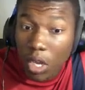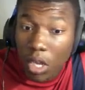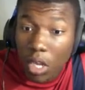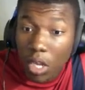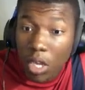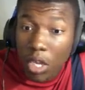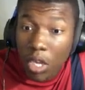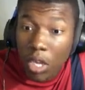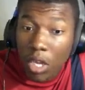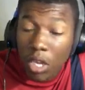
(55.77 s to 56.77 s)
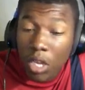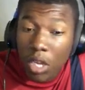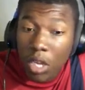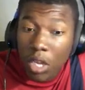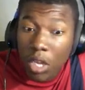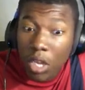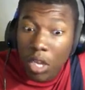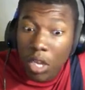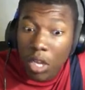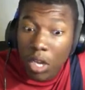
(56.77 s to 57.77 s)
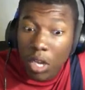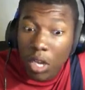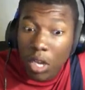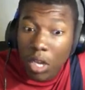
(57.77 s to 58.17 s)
No one is speaking in this clip.